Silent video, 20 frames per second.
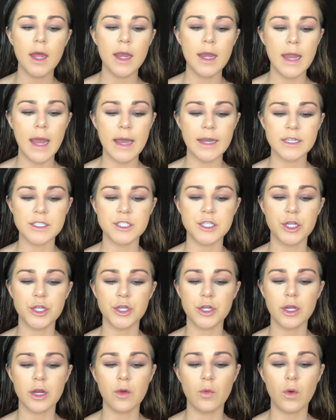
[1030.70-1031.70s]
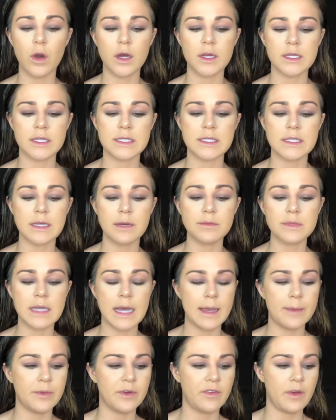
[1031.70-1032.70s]
Next, you're going to want some
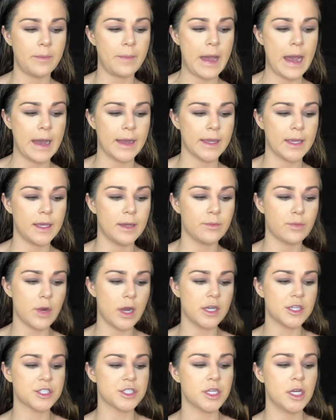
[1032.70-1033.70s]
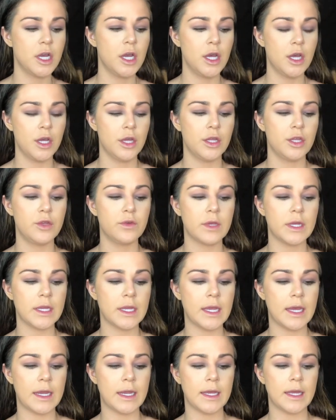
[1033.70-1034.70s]
type of a packing brush. You can
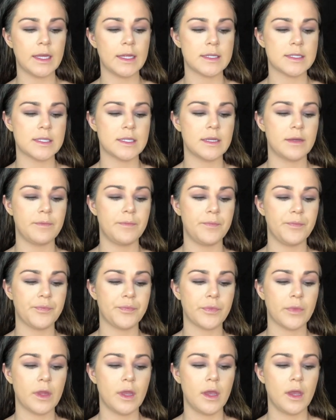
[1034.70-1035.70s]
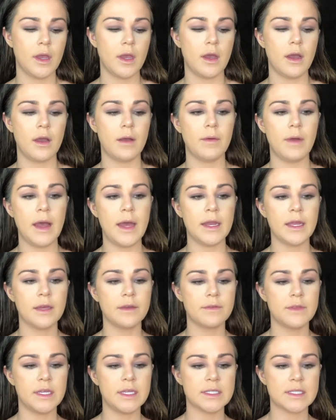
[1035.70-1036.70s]
get it any
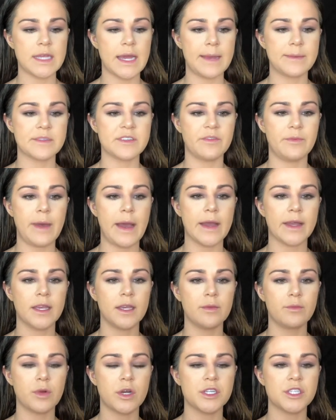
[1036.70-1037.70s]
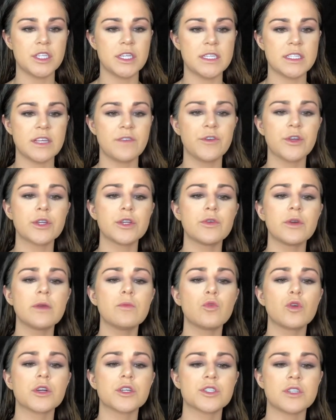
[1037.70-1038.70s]
of these types of packing brushes. If you're doing
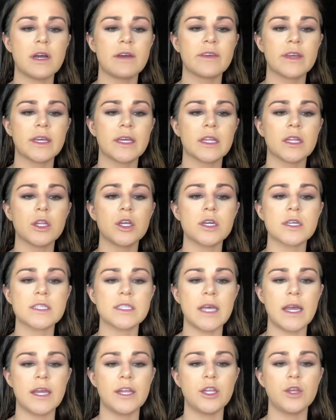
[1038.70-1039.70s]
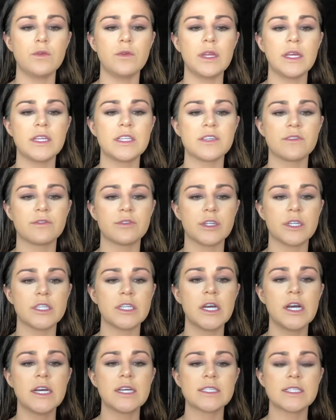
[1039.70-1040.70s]
more extravagant looks and you need different
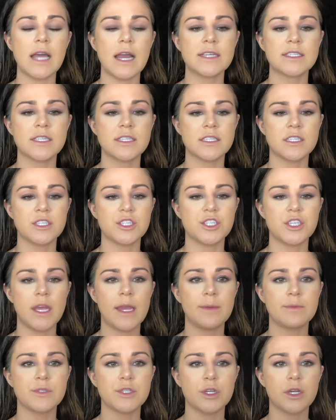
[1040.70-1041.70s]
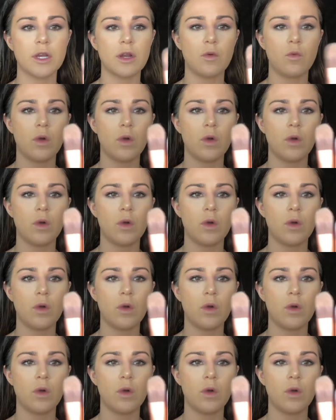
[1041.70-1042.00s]
sizes and shapes, you're going to